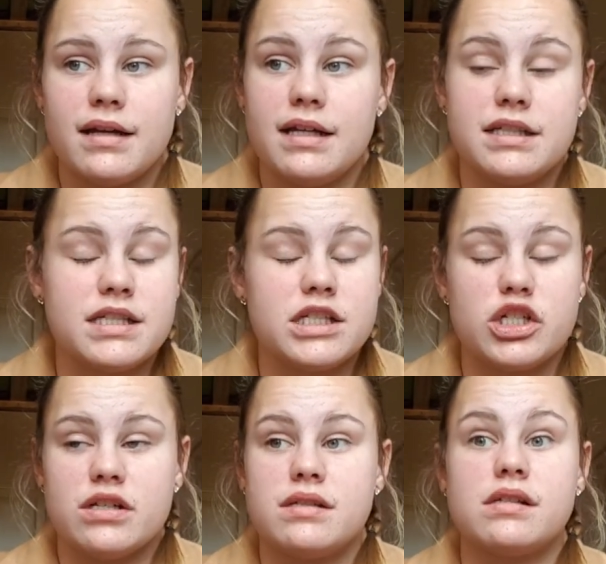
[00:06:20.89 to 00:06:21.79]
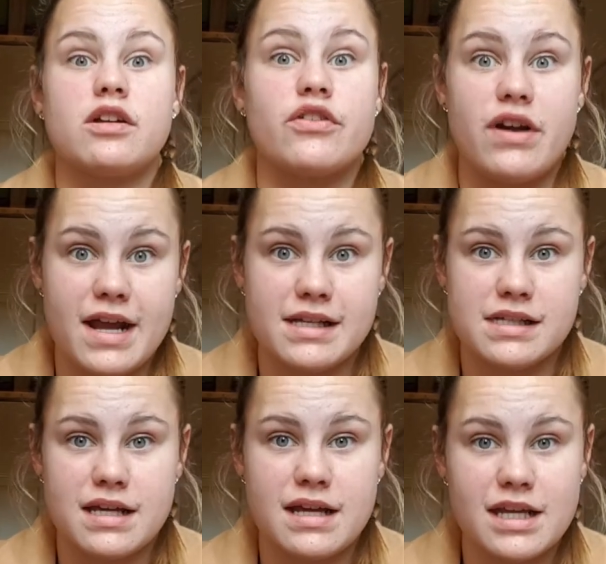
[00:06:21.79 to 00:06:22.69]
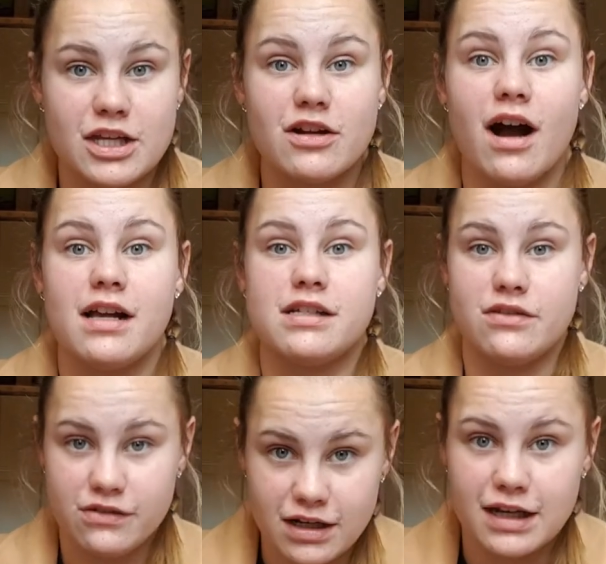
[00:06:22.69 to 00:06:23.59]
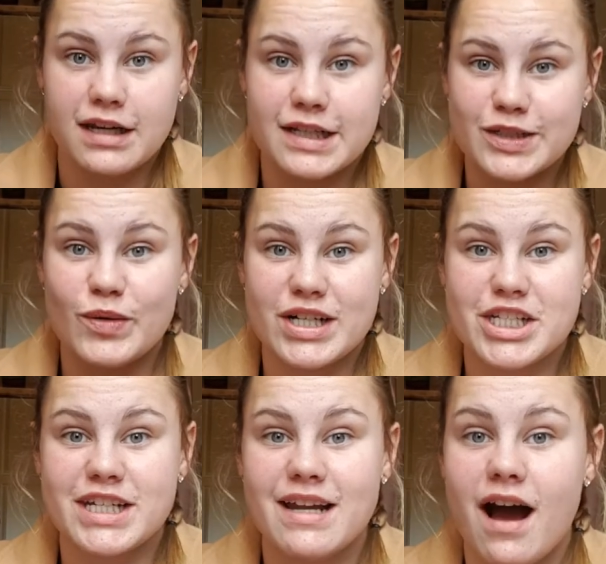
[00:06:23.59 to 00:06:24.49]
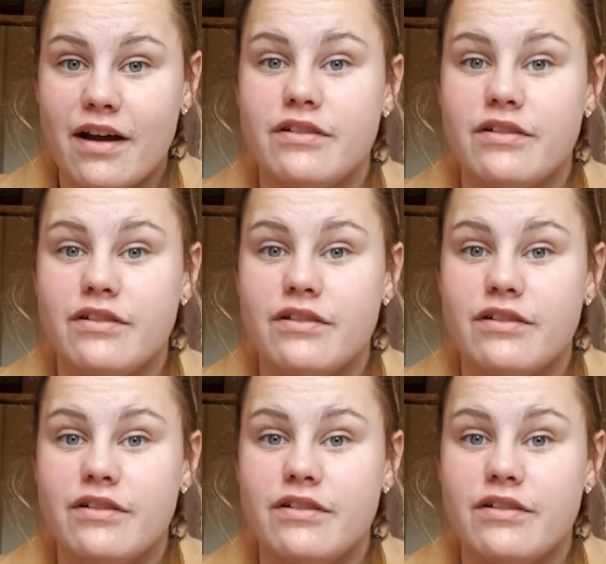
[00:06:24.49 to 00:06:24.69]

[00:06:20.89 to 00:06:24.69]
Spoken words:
it's just crazy. You guys really need to watch it.